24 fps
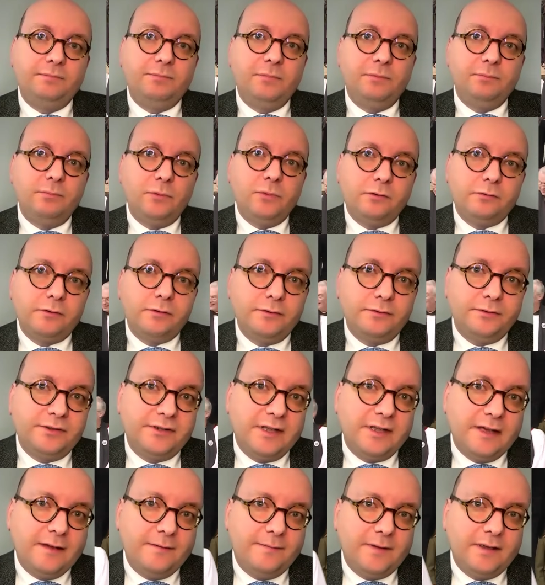memorial
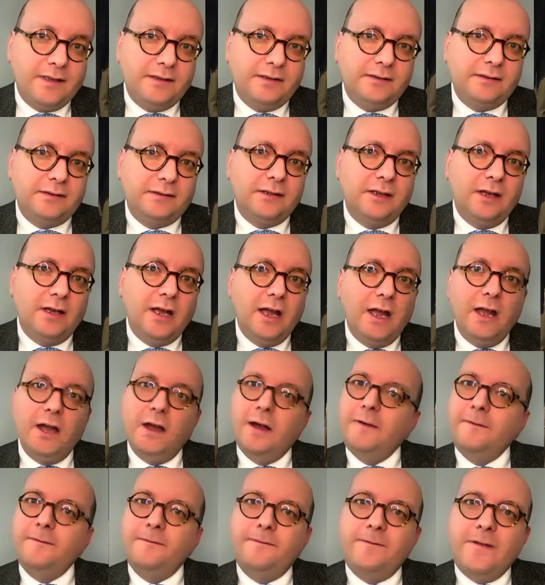service
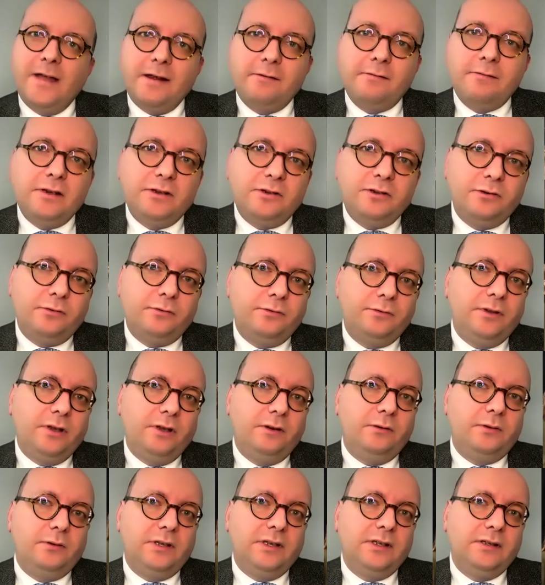at very short
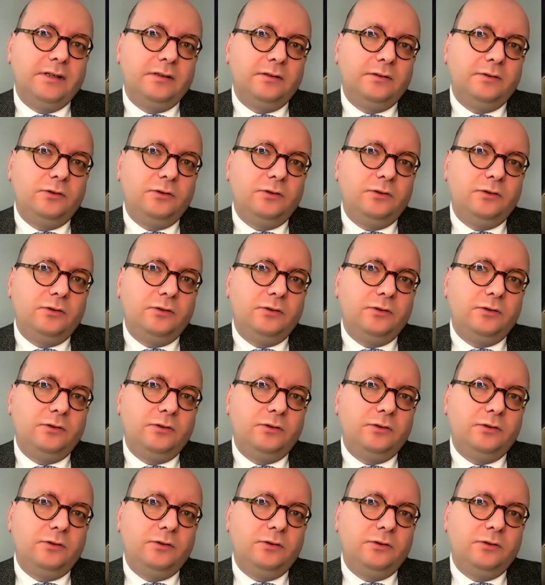notice